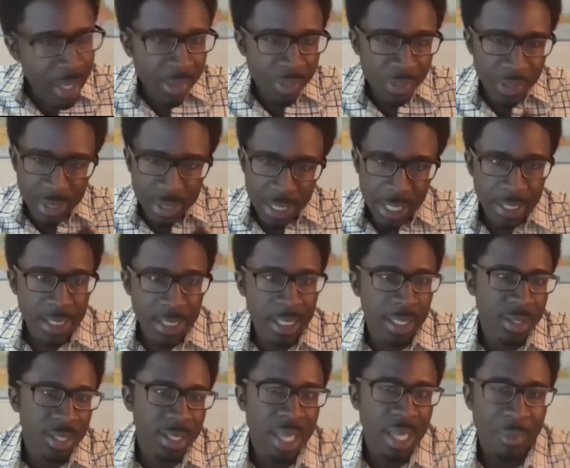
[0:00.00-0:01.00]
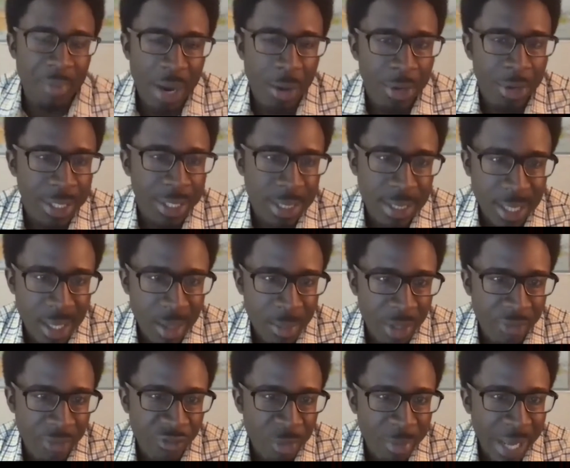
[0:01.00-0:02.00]
this idea that that power needs to come in
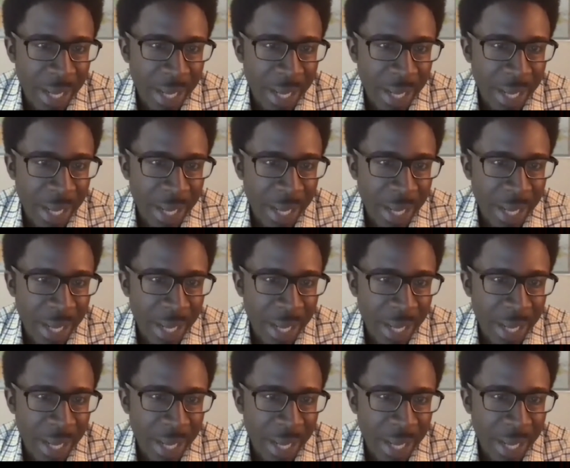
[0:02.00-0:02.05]
from